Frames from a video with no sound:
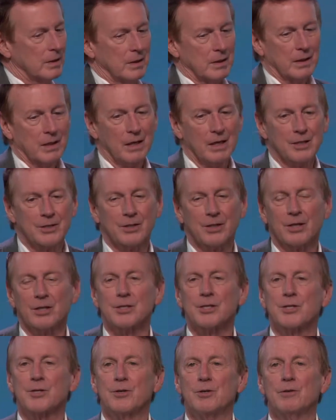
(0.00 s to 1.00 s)

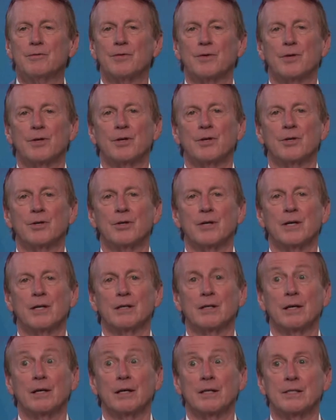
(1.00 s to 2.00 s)
concern for her
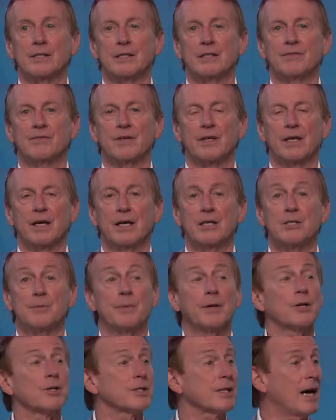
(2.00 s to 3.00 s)
and identification,
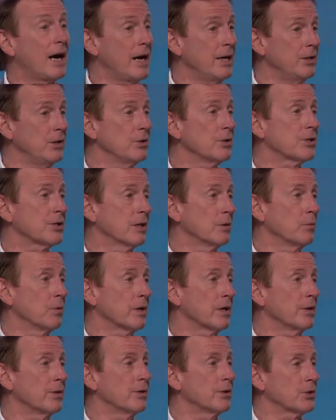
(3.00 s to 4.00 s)
because I knew
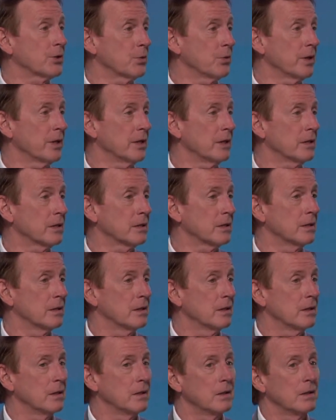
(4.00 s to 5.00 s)
someone in their 20s
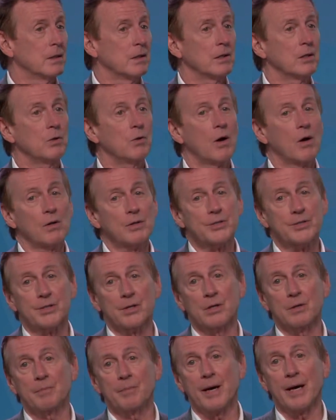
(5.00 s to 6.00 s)
who
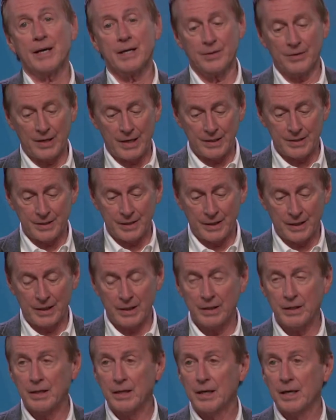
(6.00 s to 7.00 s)
also, back in that
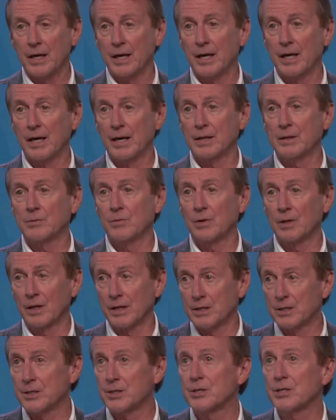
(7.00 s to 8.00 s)
day, had
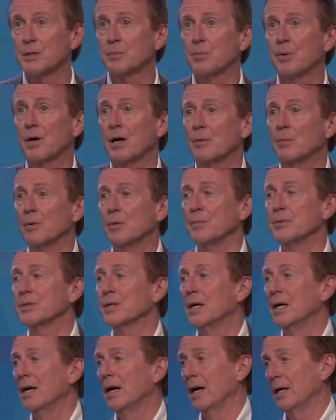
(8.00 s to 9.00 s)
relationship problems
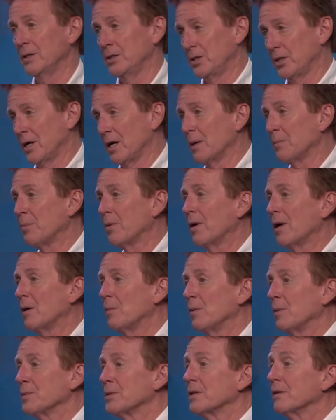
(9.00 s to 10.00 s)
and job
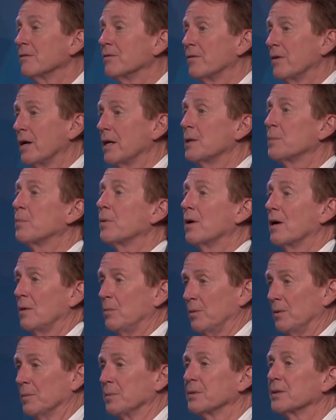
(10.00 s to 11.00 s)
problems and faith
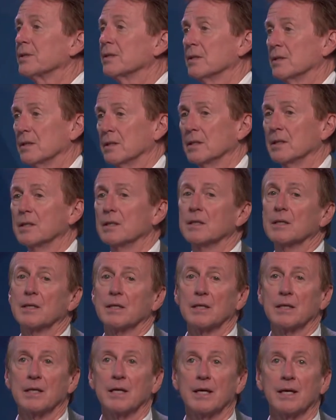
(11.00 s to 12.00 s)
problems.
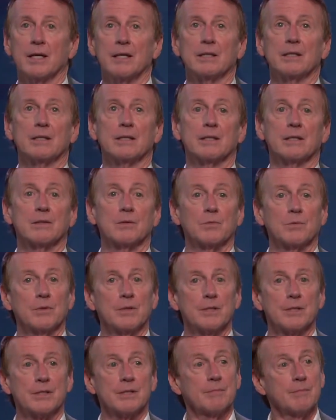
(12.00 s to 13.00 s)
And it
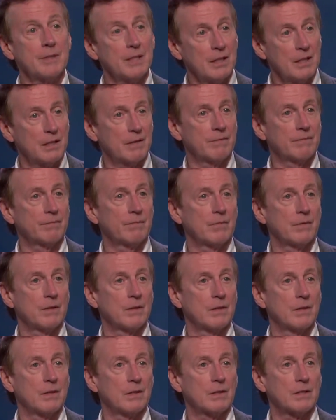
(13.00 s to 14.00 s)
was me.
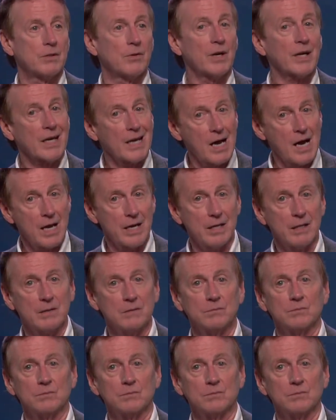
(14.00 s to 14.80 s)
So I got it.